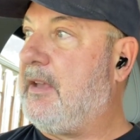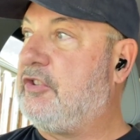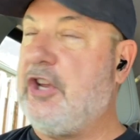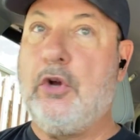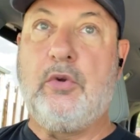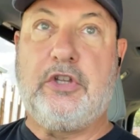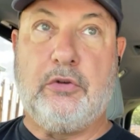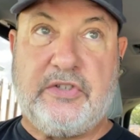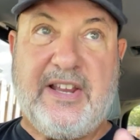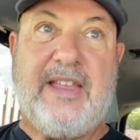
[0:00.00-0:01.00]
So
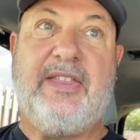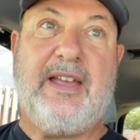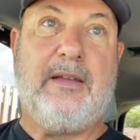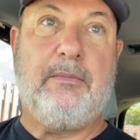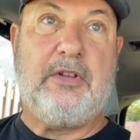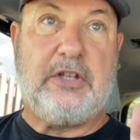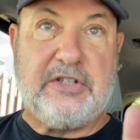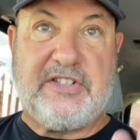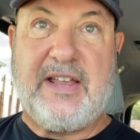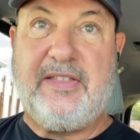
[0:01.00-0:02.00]
you send them,
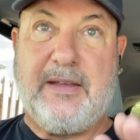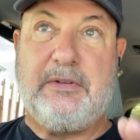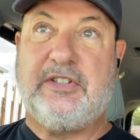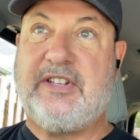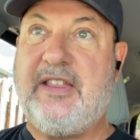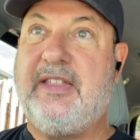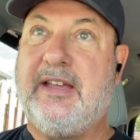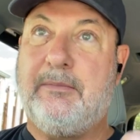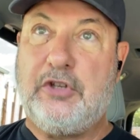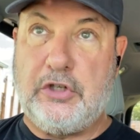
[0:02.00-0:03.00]
you sign
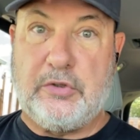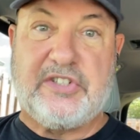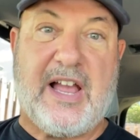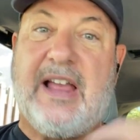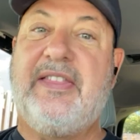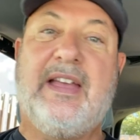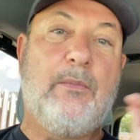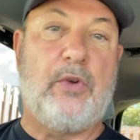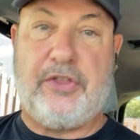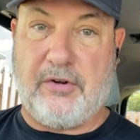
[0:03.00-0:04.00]

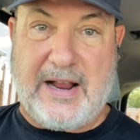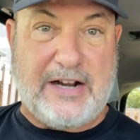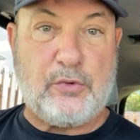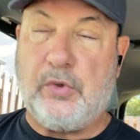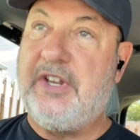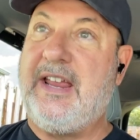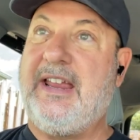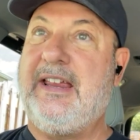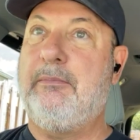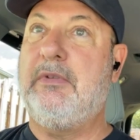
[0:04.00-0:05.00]
them with your actual
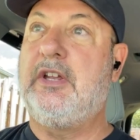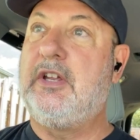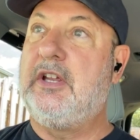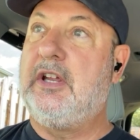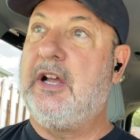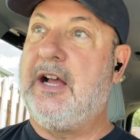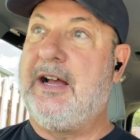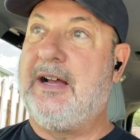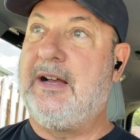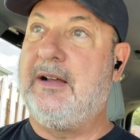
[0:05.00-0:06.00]
name.
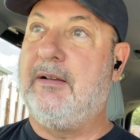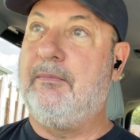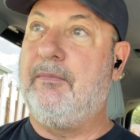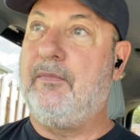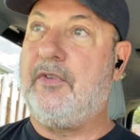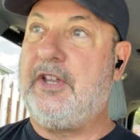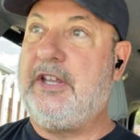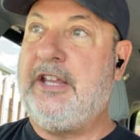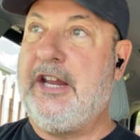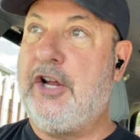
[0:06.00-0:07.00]
Don't
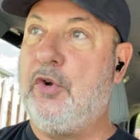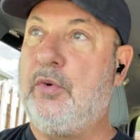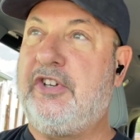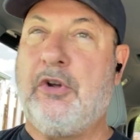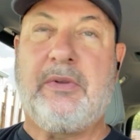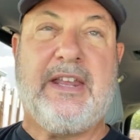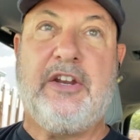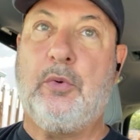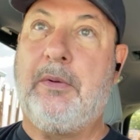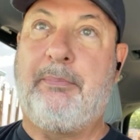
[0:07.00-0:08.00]
get
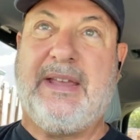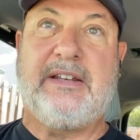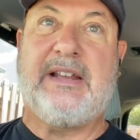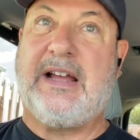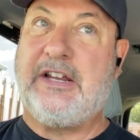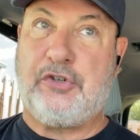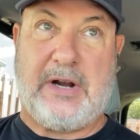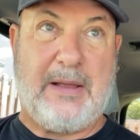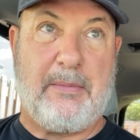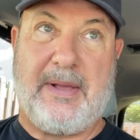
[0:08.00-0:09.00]
into a big
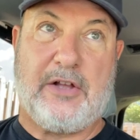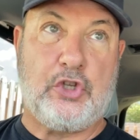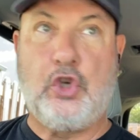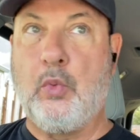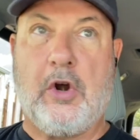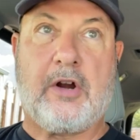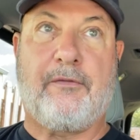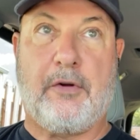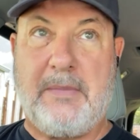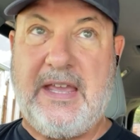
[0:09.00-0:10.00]
diatribe about you work
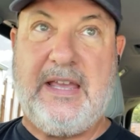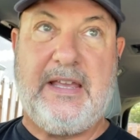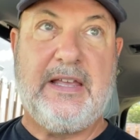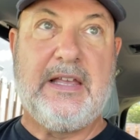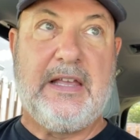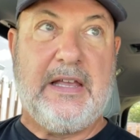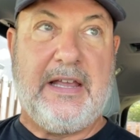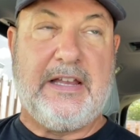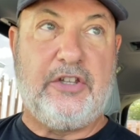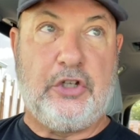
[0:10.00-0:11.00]
for me
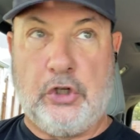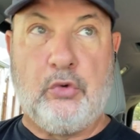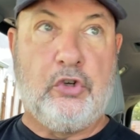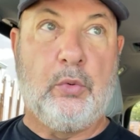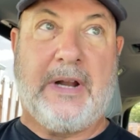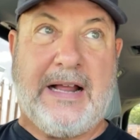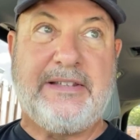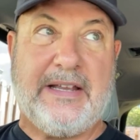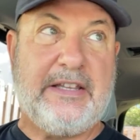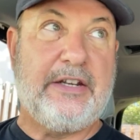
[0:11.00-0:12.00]
and you do what I
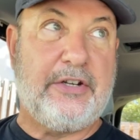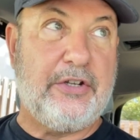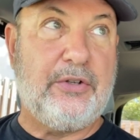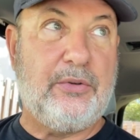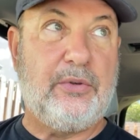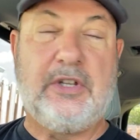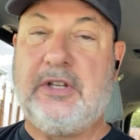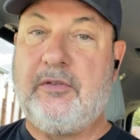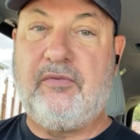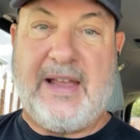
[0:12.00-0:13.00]
tell you to do.
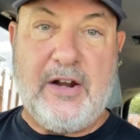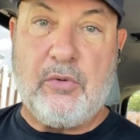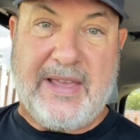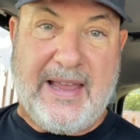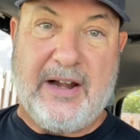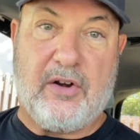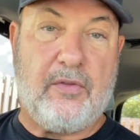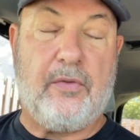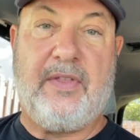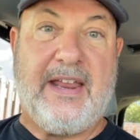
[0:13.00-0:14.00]
They don't care.
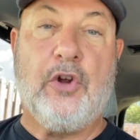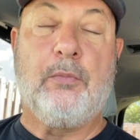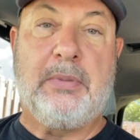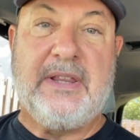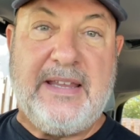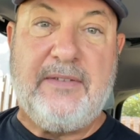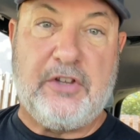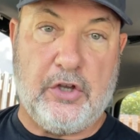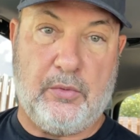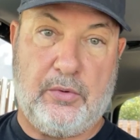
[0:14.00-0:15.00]
They don't believe
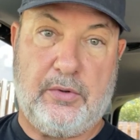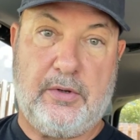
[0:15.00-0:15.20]
you.